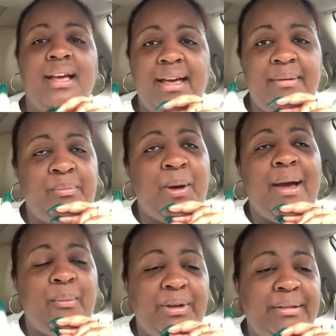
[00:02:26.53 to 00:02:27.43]
i
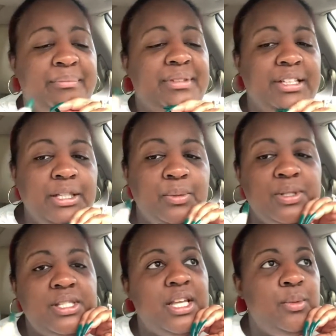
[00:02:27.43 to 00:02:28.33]
i went and it
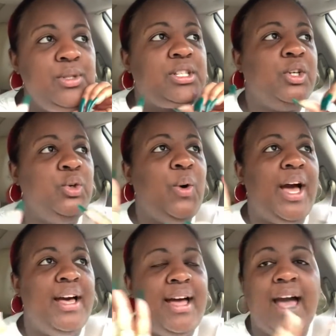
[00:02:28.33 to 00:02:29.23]
was it was cool i